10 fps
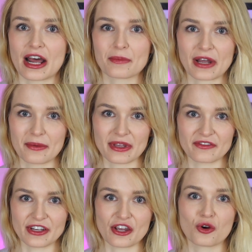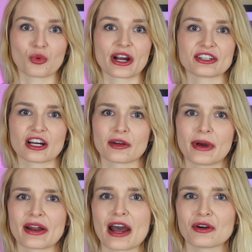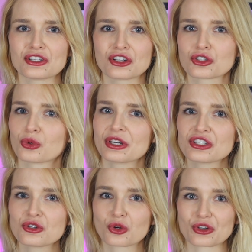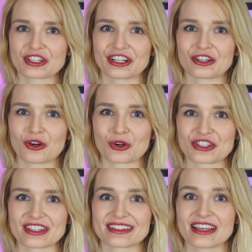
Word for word: upcoming video where I talk about how I took 22 Coursera courses